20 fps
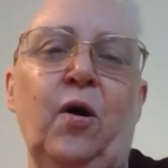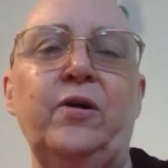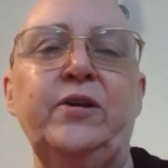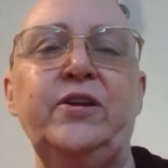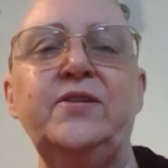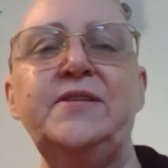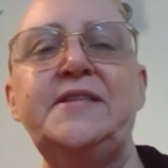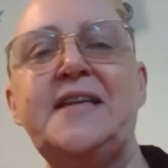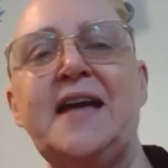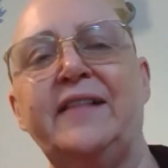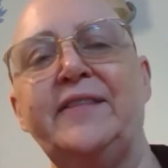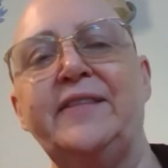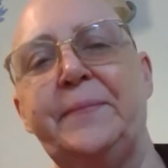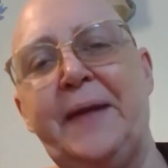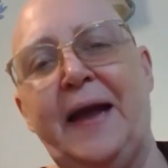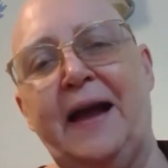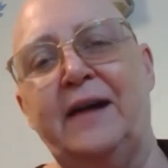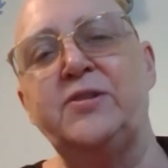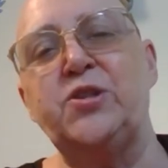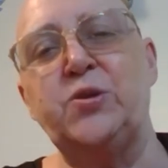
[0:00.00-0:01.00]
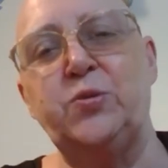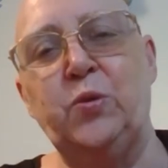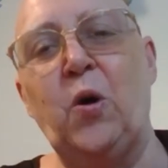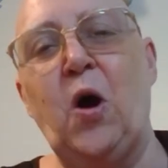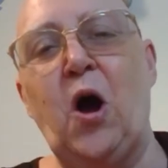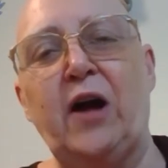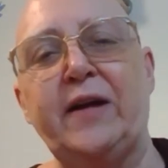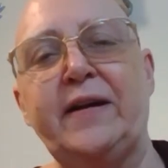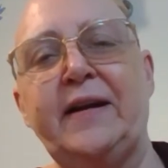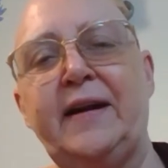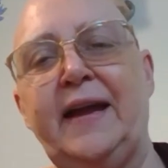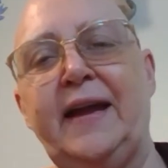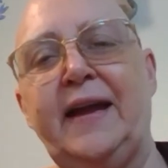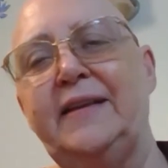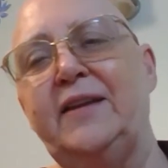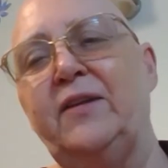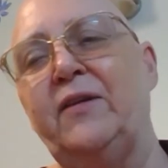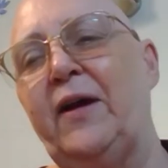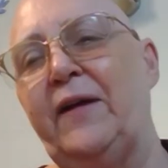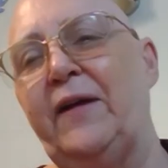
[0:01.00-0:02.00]
Or you tell them how to walk
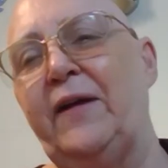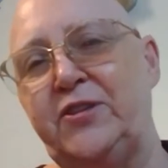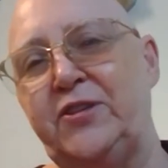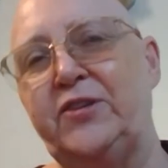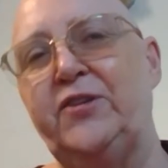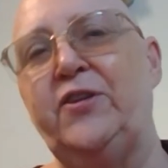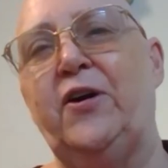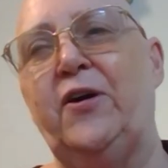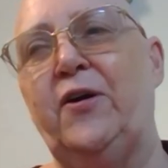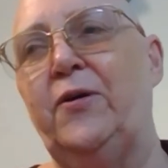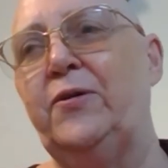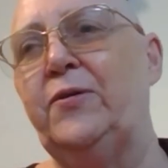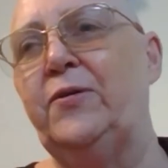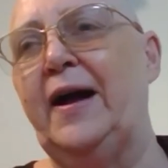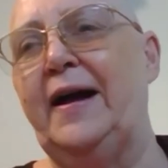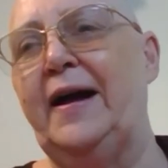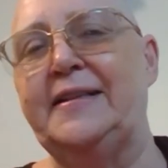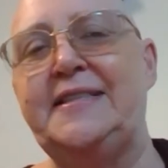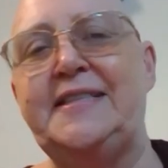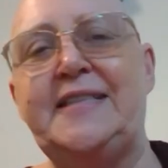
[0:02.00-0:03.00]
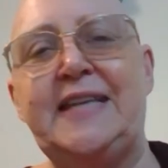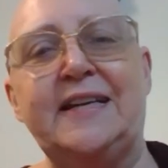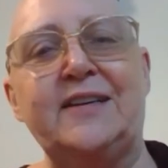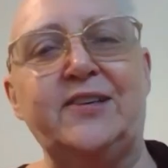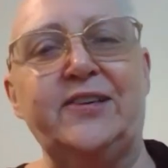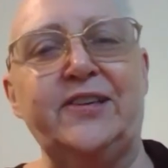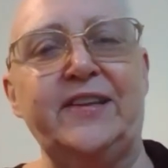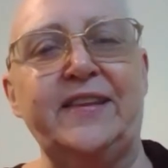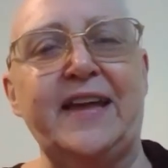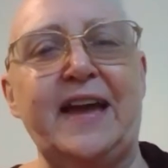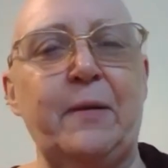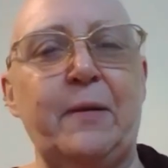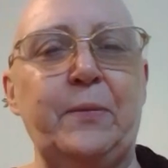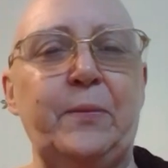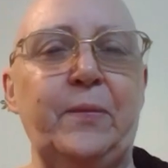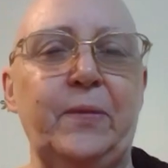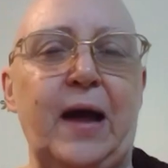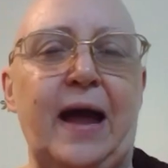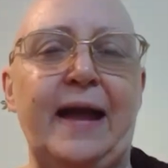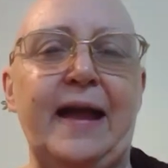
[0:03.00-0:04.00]
and you have to go uh, tickle
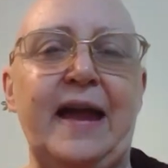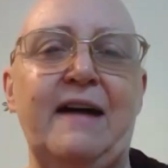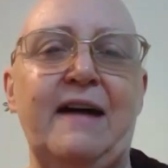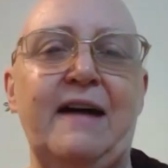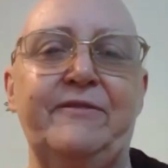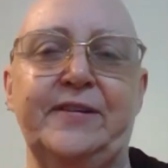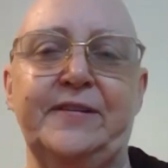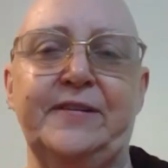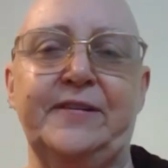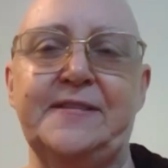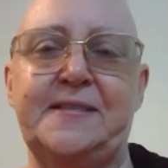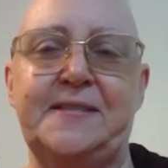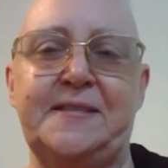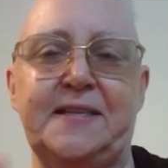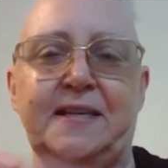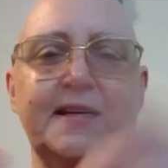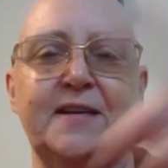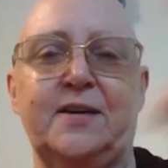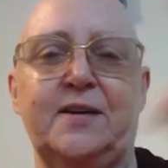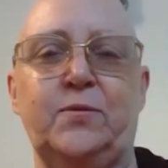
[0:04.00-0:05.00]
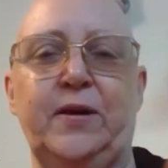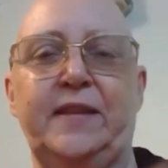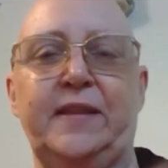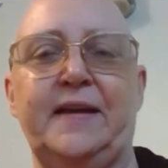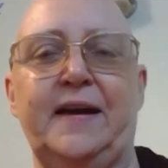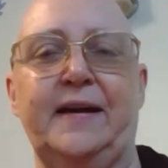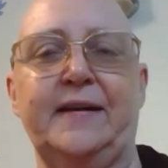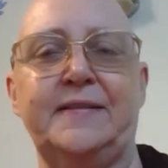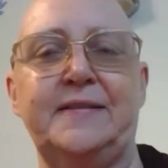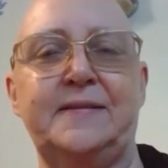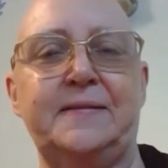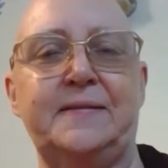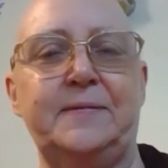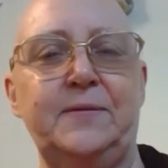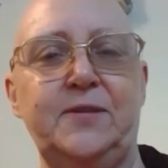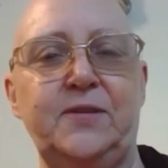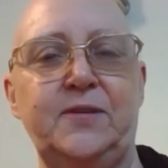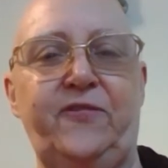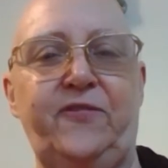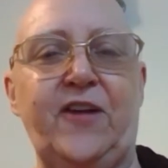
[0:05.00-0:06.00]
them. I have a stick with a
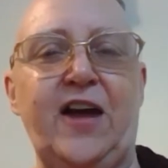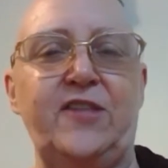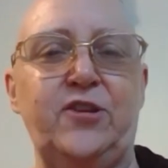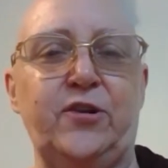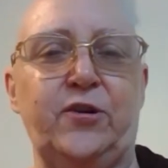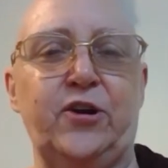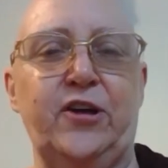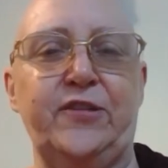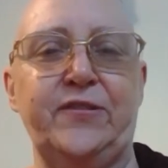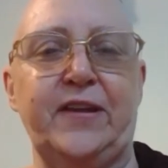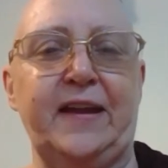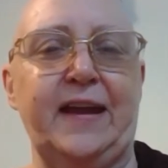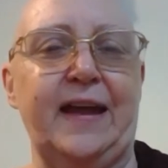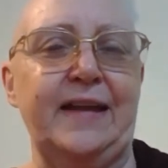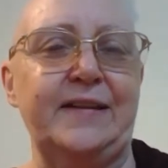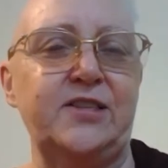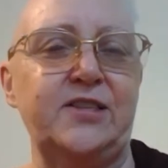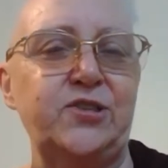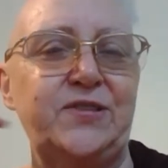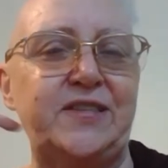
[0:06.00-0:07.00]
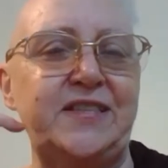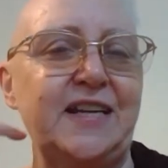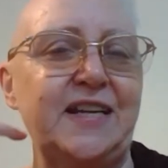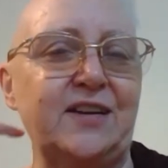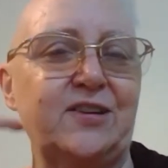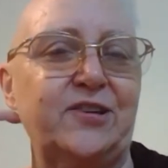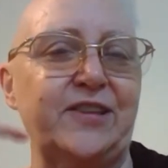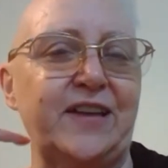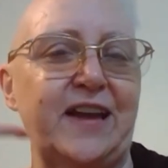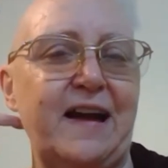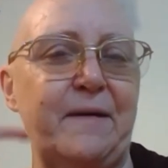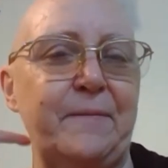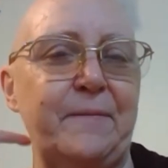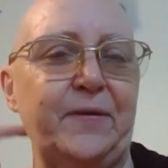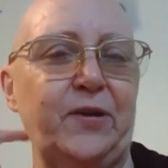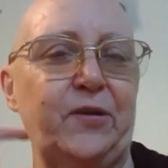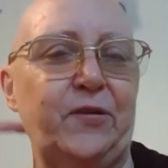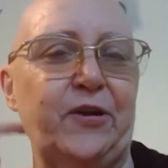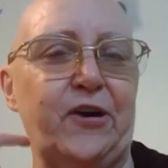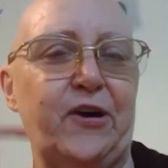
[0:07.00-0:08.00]
feather on the end to tickle them,
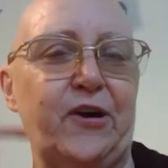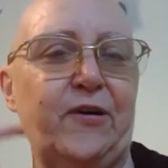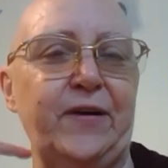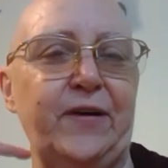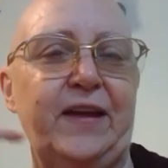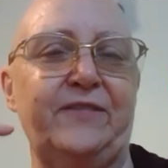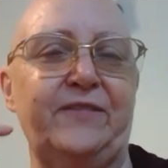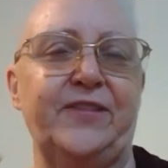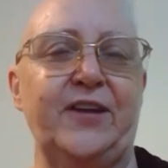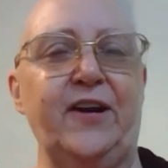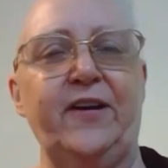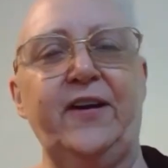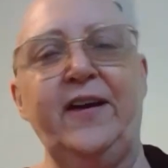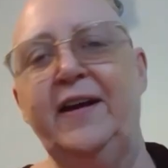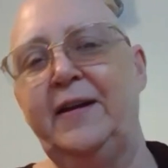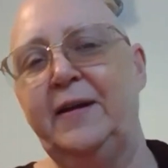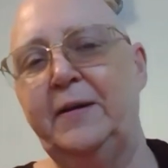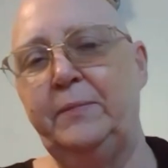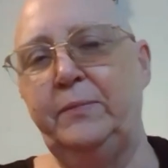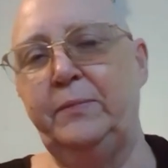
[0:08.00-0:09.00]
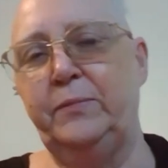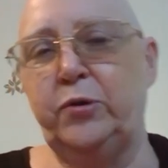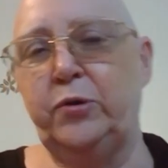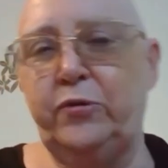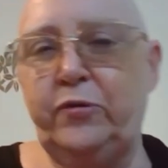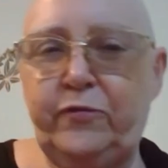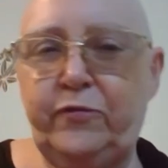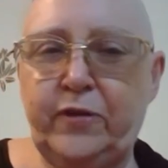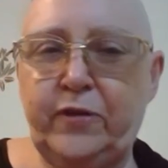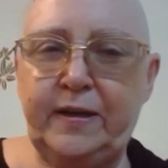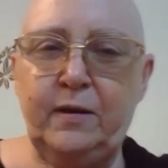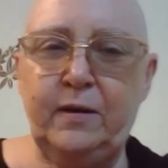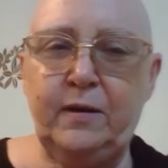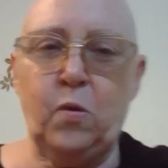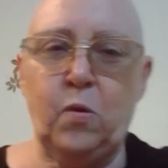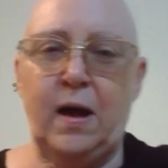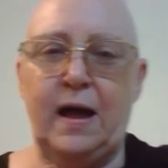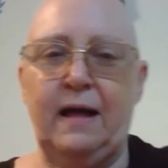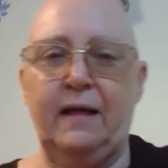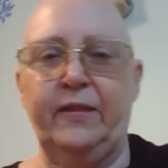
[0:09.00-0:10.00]
you know, if they're moving
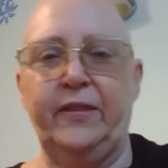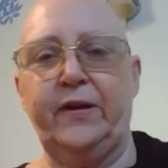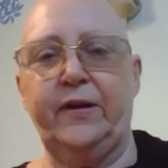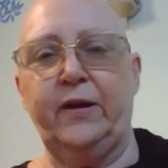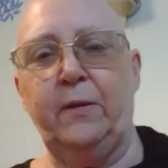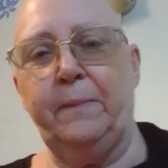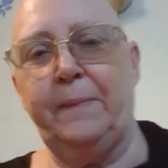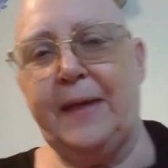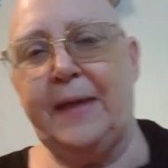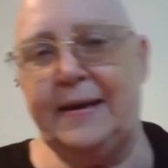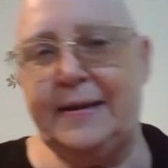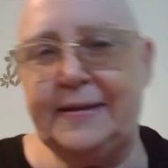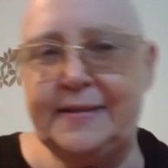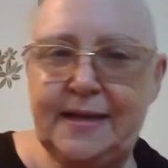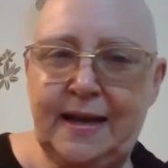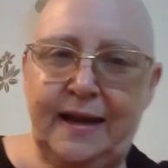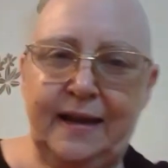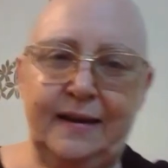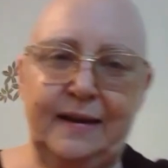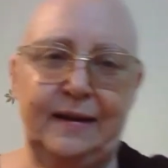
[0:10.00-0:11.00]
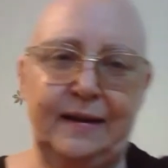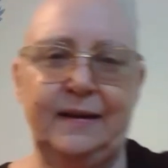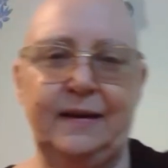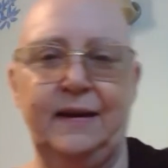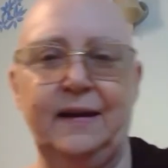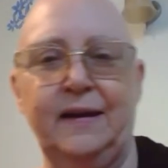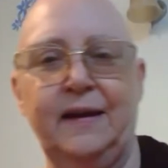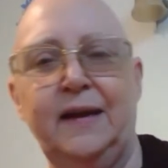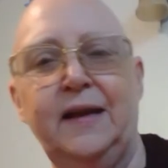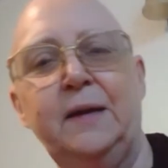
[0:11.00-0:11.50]
while they're meditating.